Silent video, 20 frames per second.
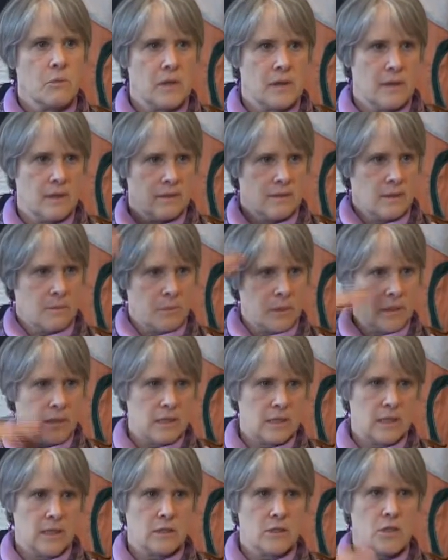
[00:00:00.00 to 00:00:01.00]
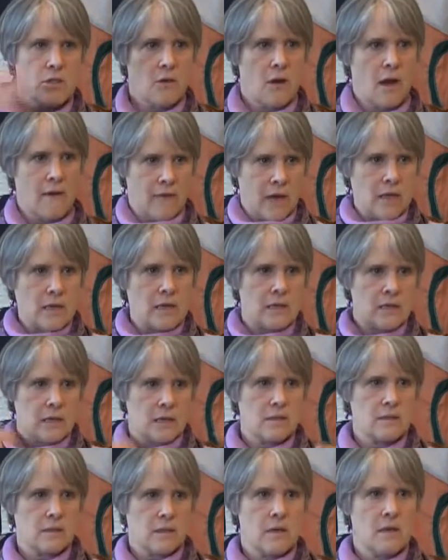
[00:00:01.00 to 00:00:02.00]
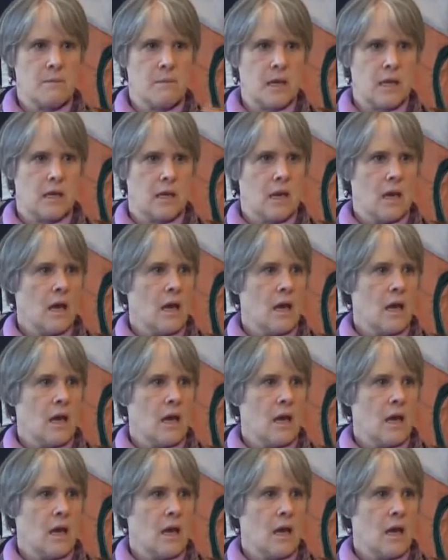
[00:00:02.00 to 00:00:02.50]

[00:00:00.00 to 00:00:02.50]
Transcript: with this ability to have entities come in.